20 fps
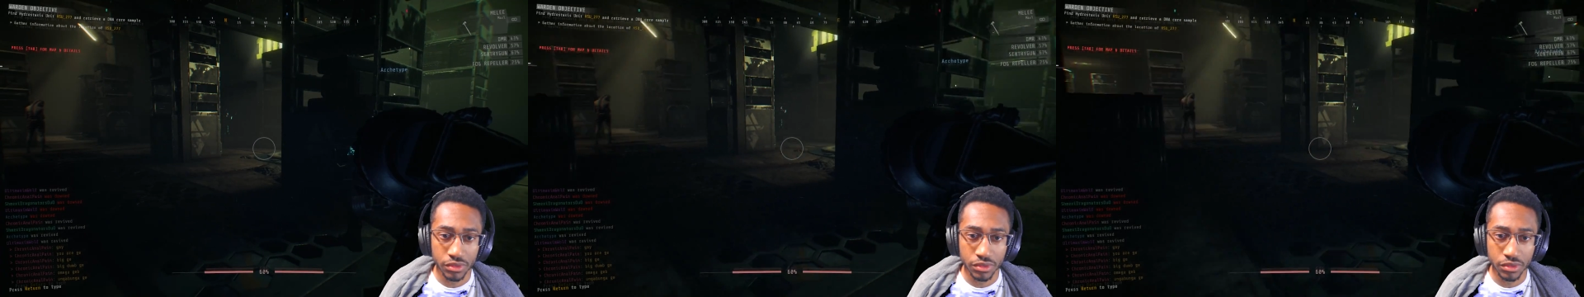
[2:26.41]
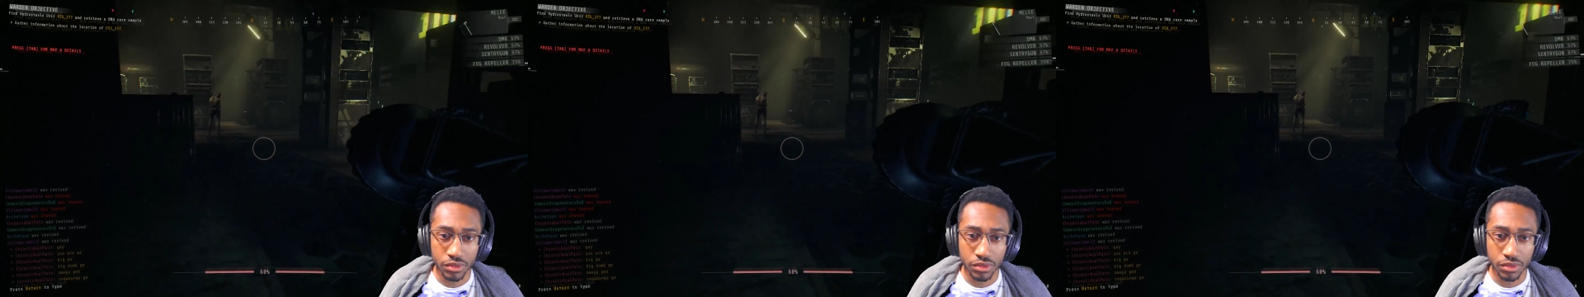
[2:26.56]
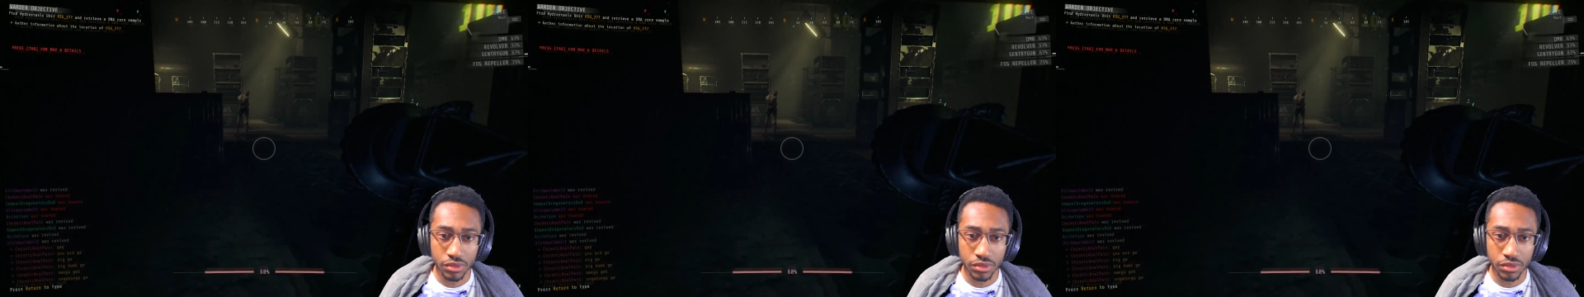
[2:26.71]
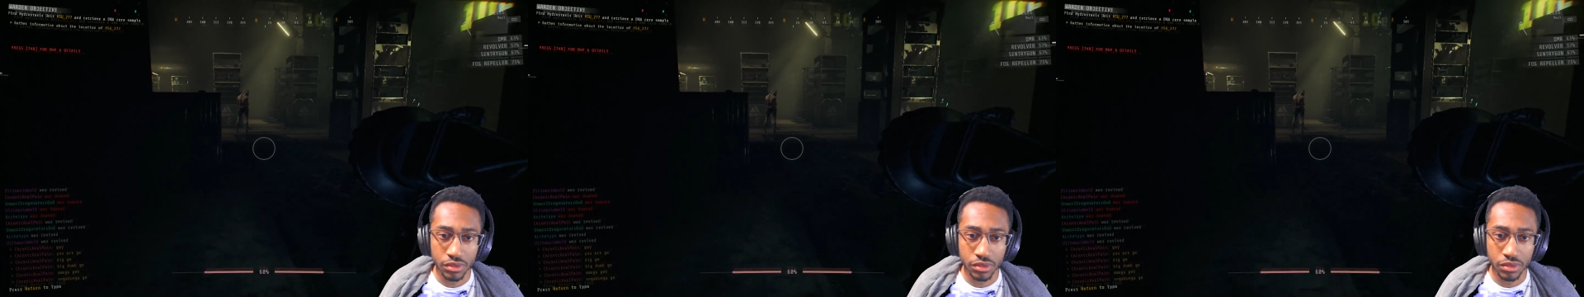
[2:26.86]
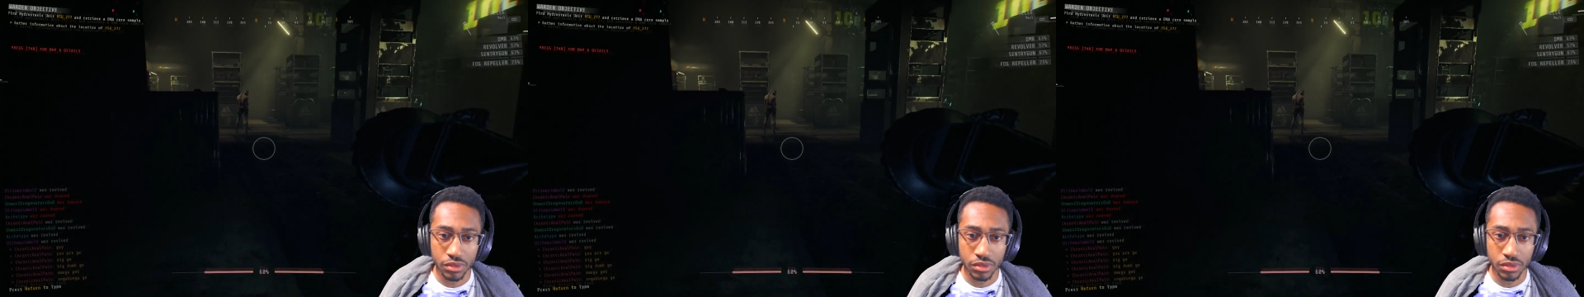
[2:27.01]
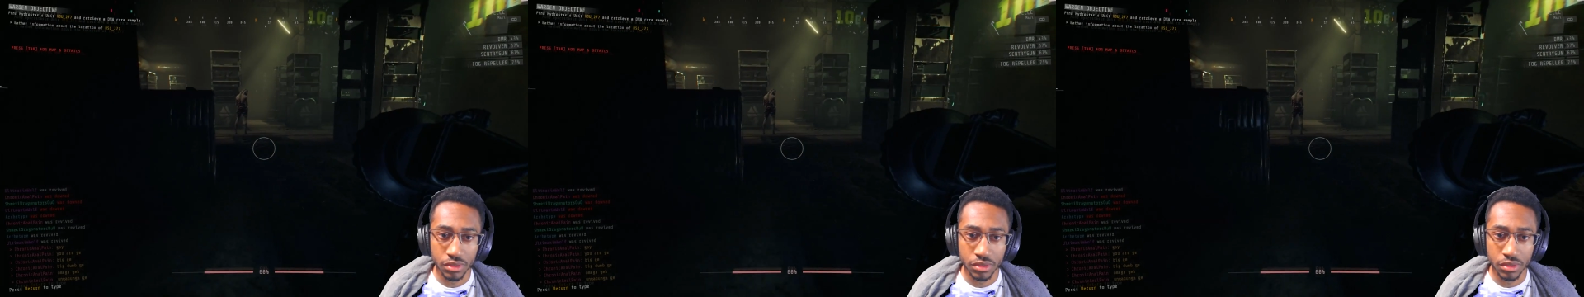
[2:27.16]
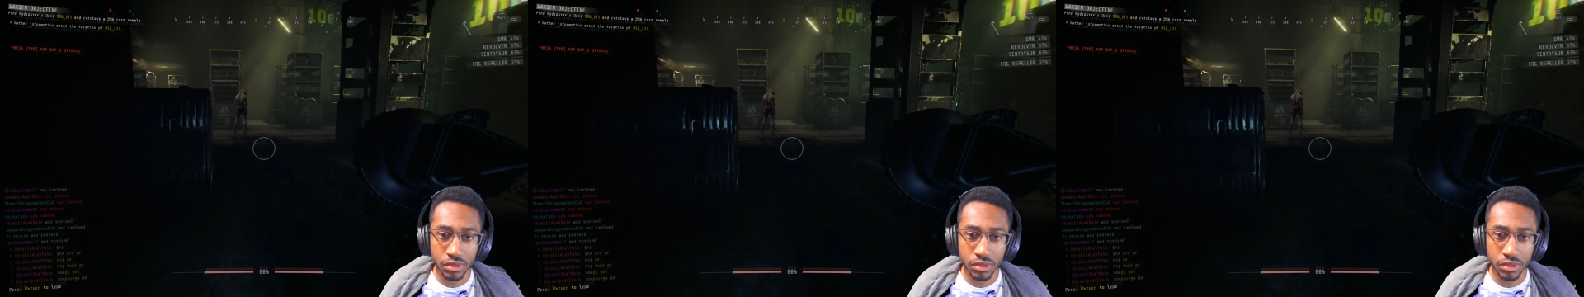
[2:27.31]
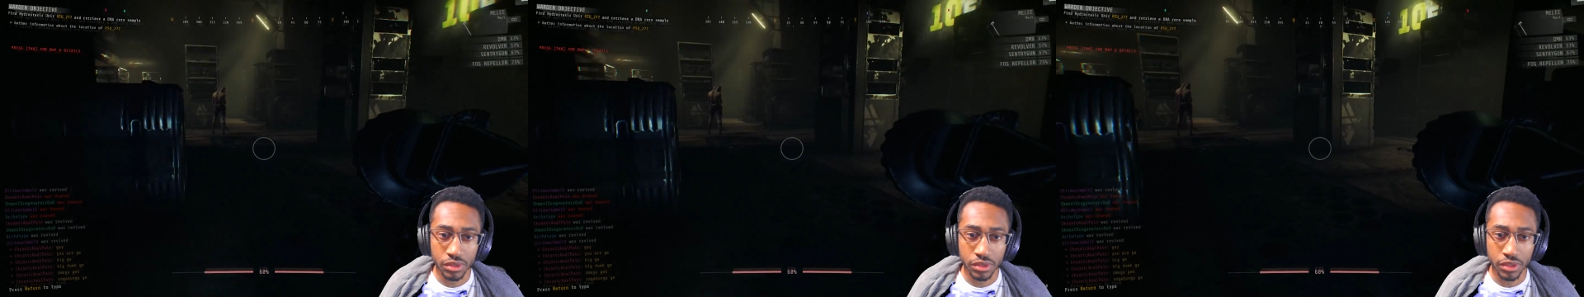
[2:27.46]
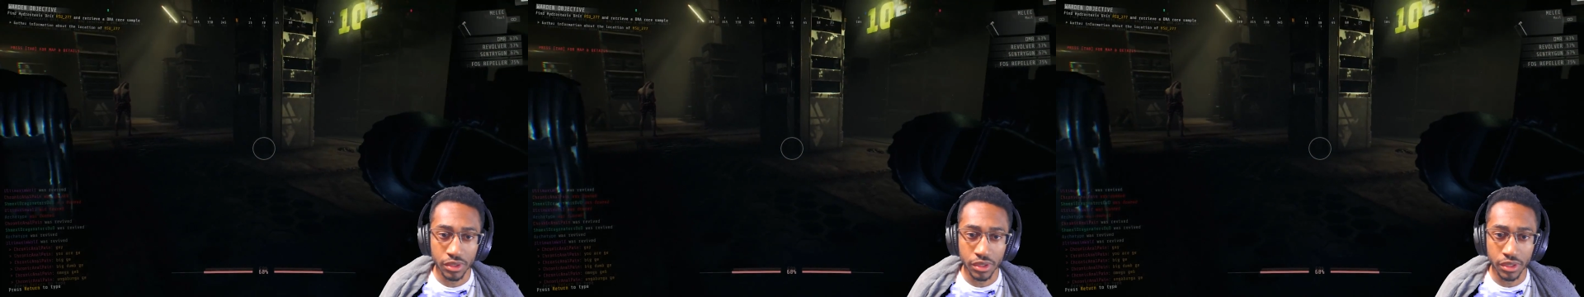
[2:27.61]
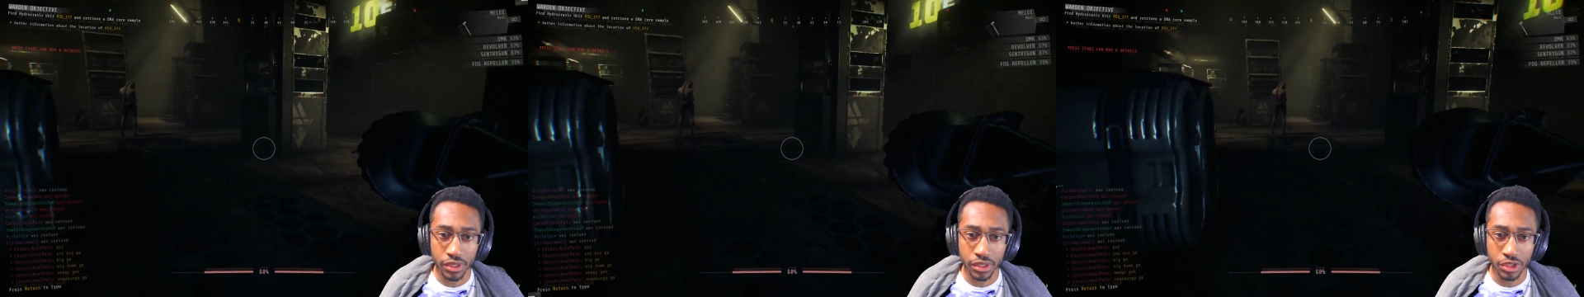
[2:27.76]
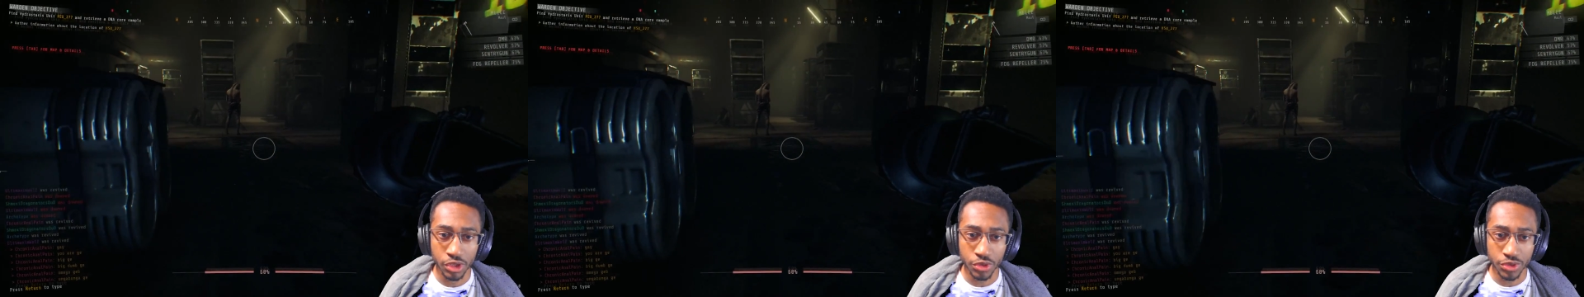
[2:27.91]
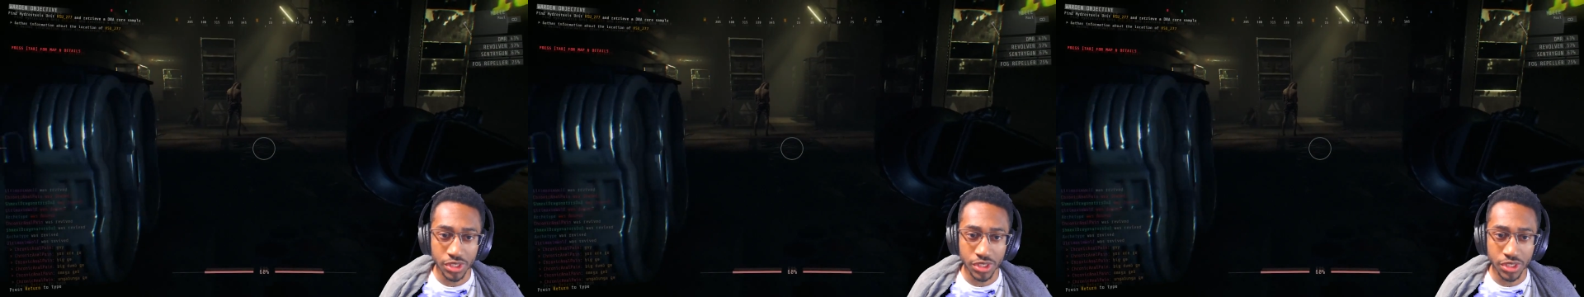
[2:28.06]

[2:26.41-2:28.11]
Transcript: I can't tell if it's pulsing.